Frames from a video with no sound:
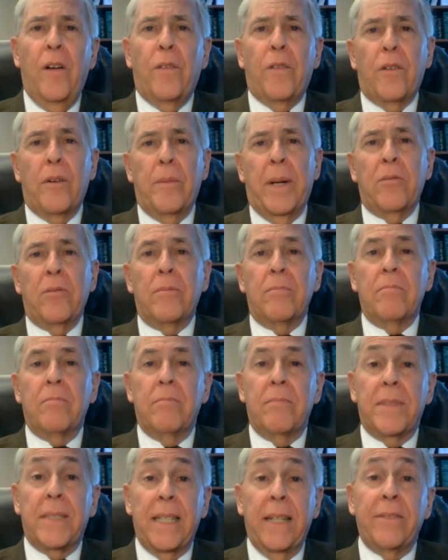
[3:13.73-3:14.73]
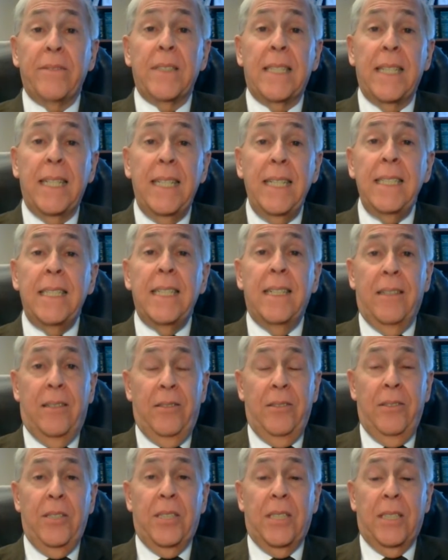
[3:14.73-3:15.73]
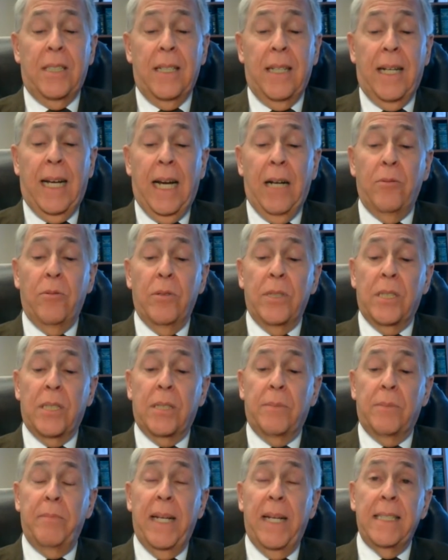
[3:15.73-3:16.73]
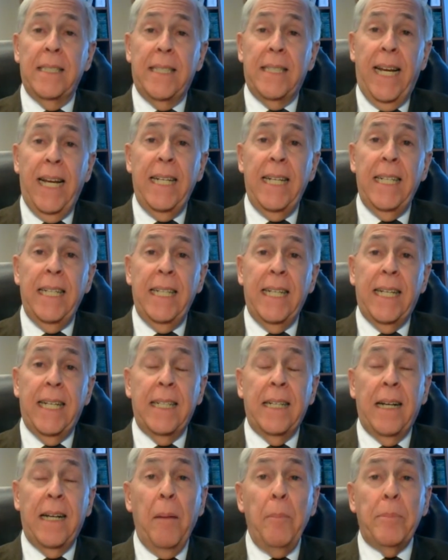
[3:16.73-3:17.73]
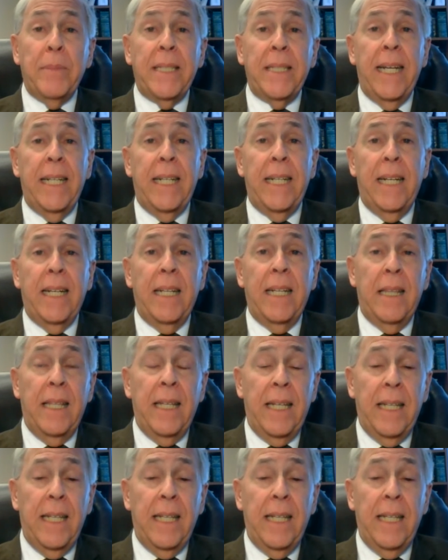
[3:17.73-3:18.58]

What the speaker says: For about 17 years, I was maintaining and updating